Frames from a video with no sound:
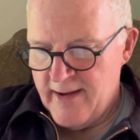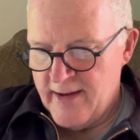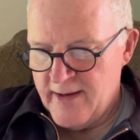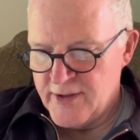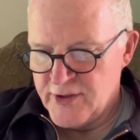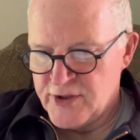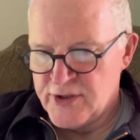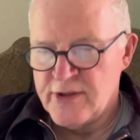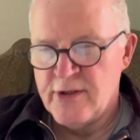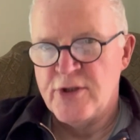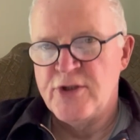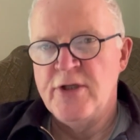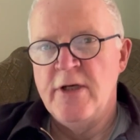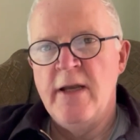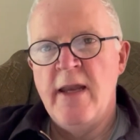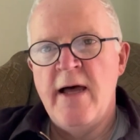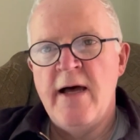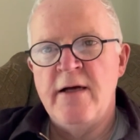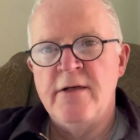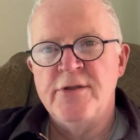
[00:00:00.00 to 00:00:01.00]
Such
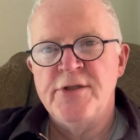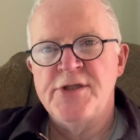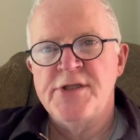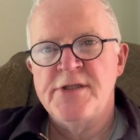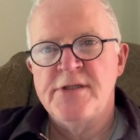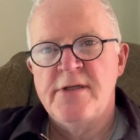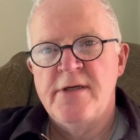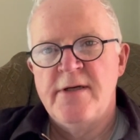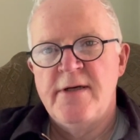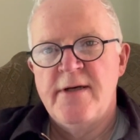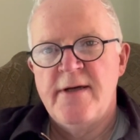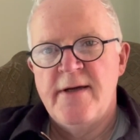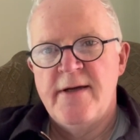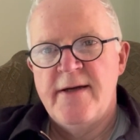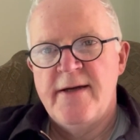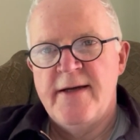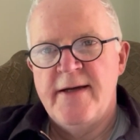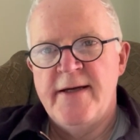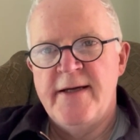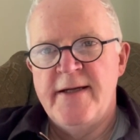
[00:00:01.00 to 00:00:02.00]
loss,
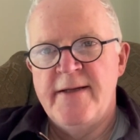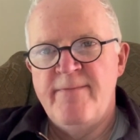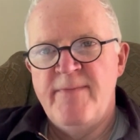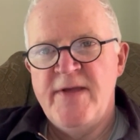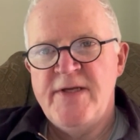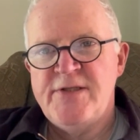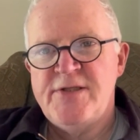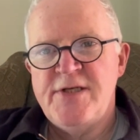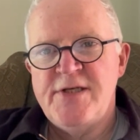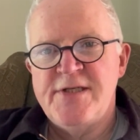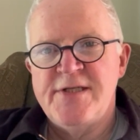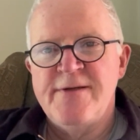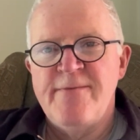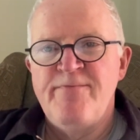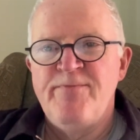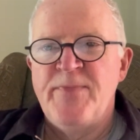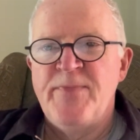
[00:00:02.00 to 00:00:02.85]
and this is,